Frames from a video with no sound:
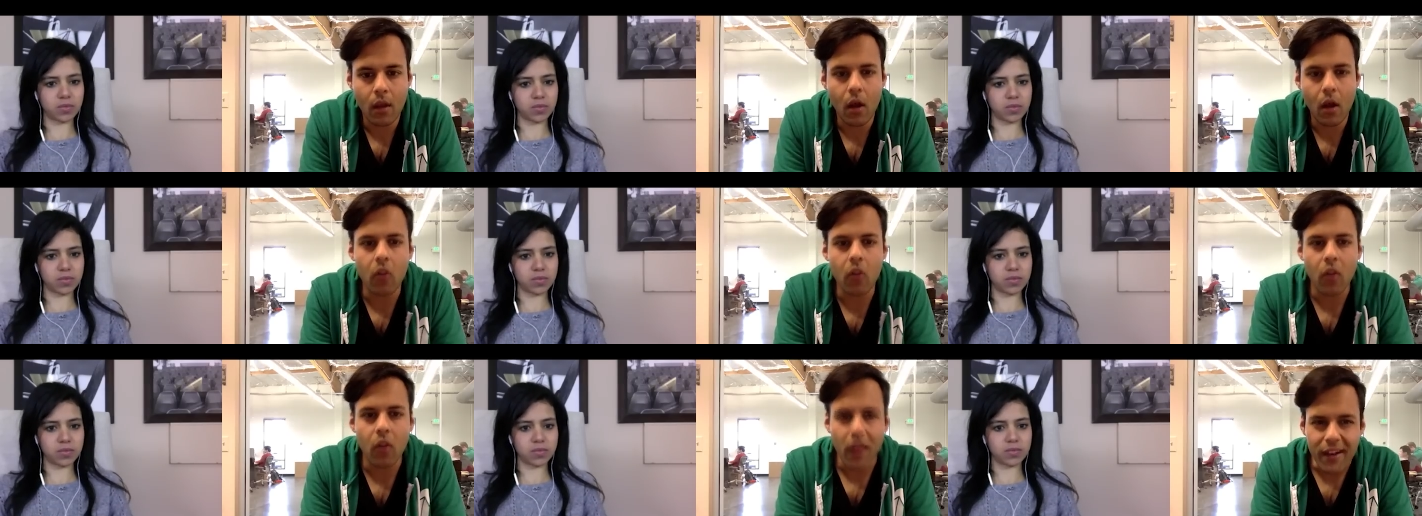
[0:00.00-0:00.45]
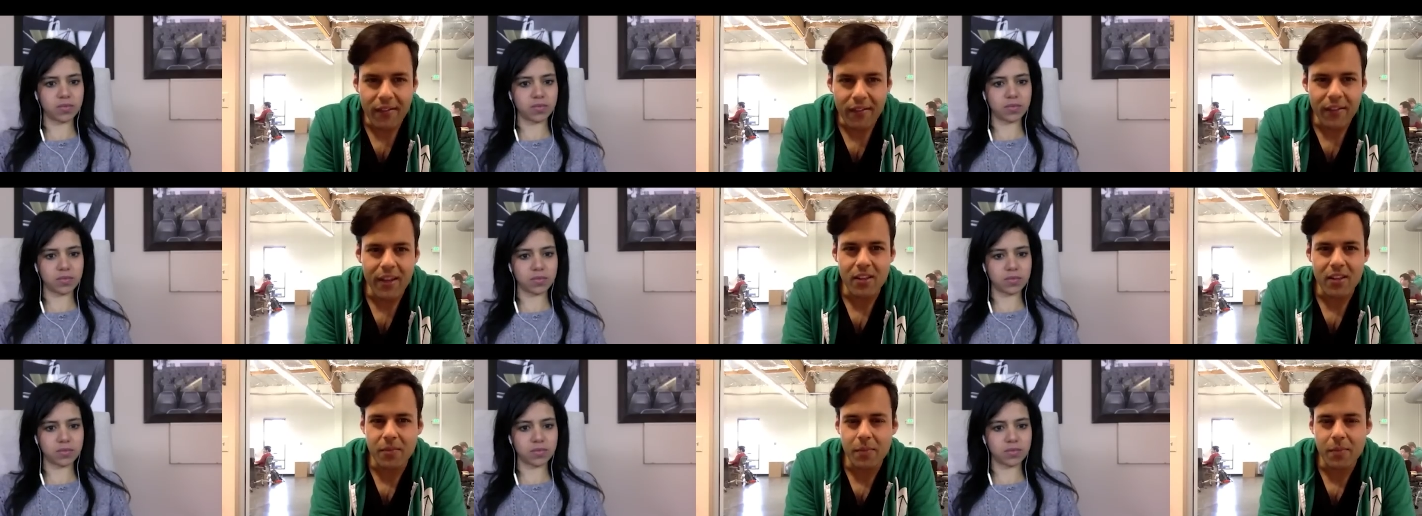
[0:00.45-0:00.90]
Speaker 1: A lot of
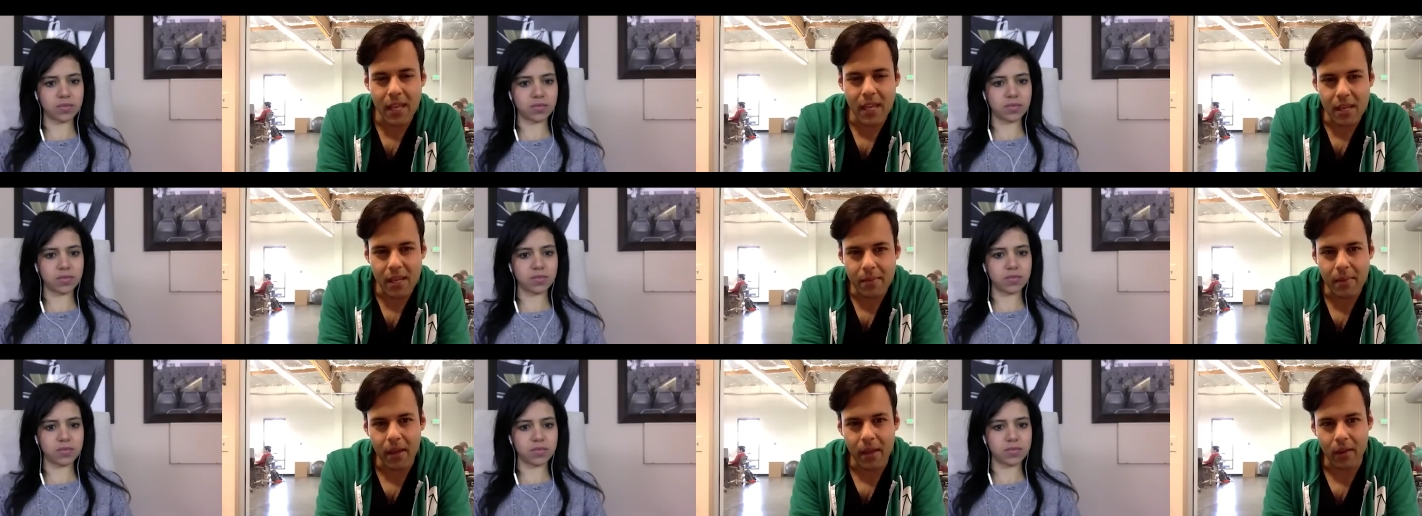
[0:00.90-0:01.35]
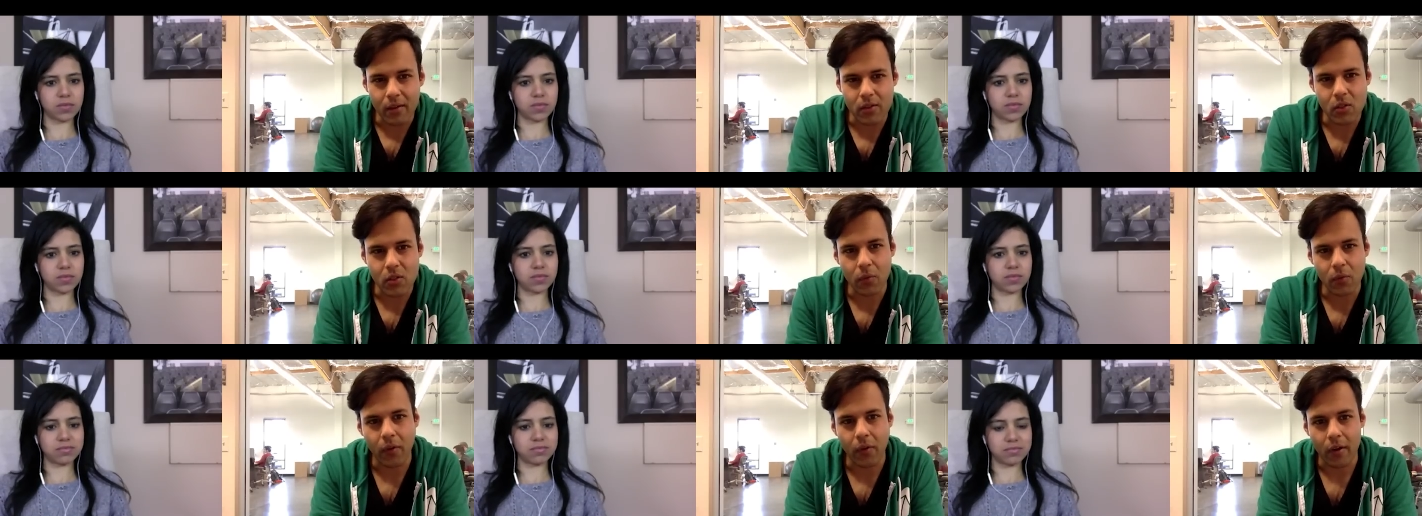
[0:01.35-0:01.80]
it has been inbound
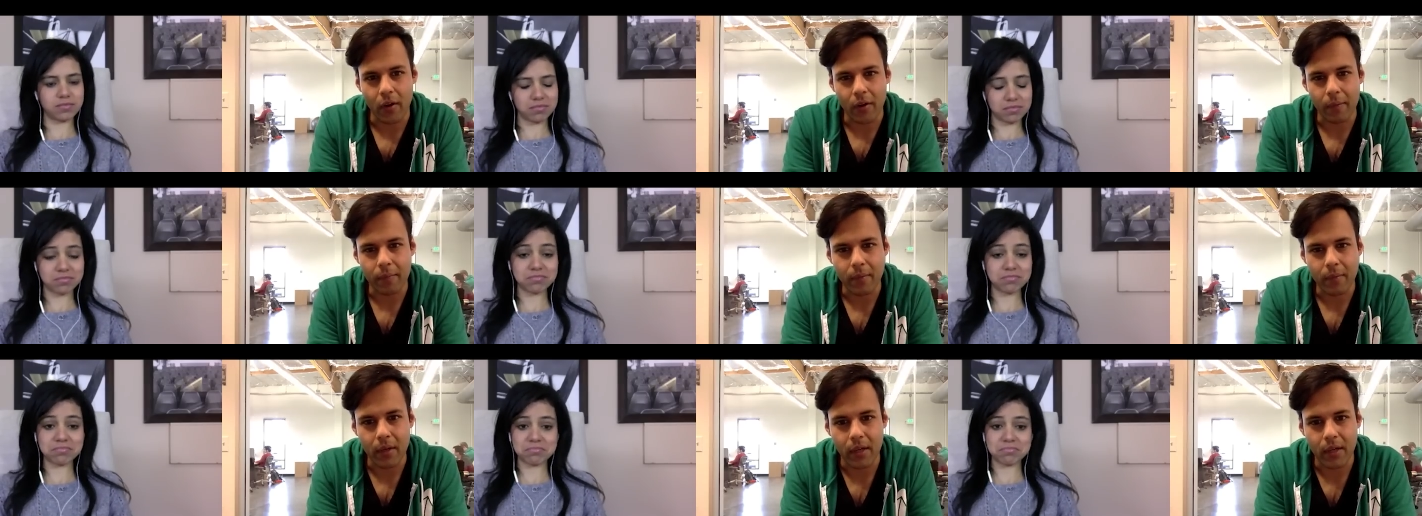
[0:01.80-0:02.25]
so far.